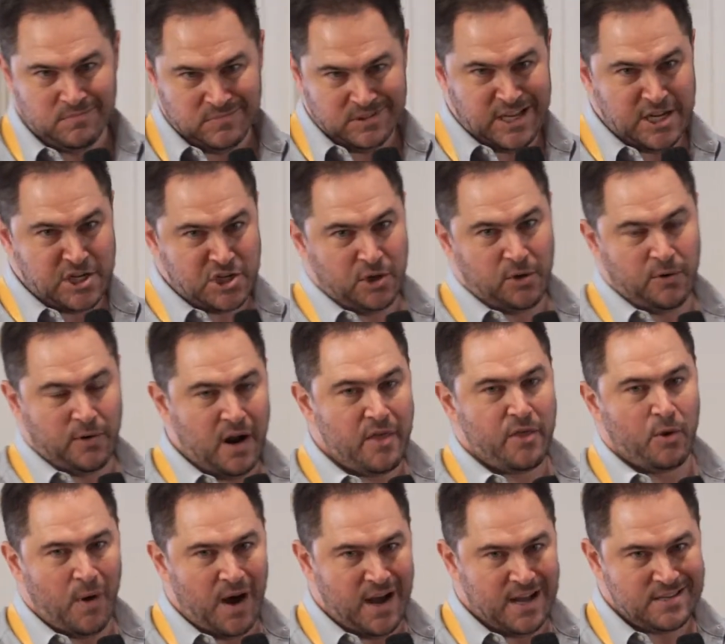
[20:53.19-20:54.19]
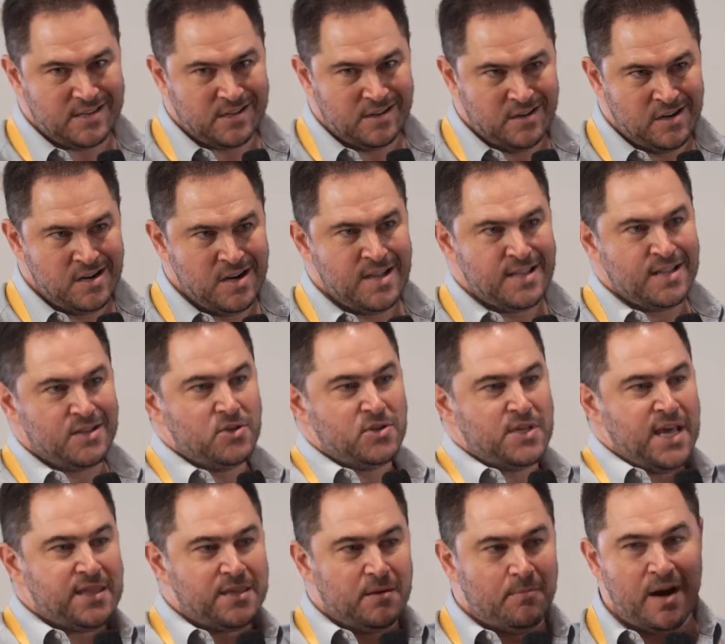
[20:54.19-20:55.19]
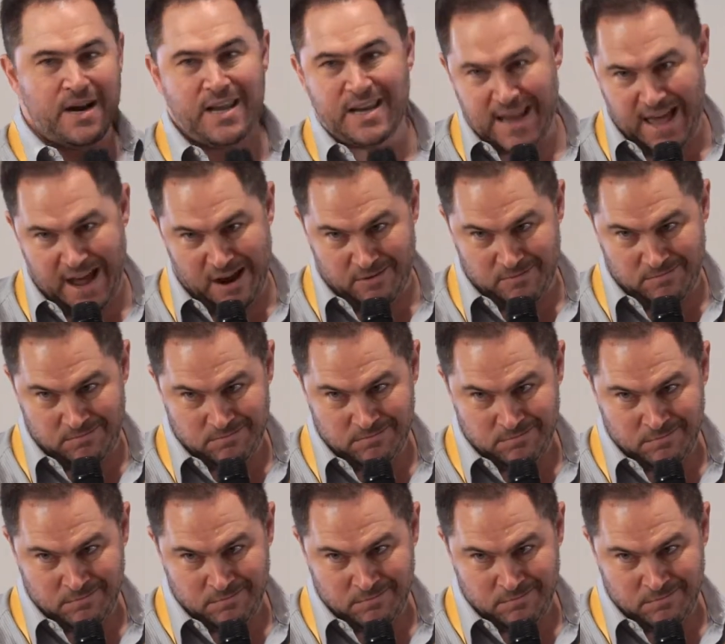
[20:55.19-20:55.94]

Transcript: digital or otherwise. You take their money now,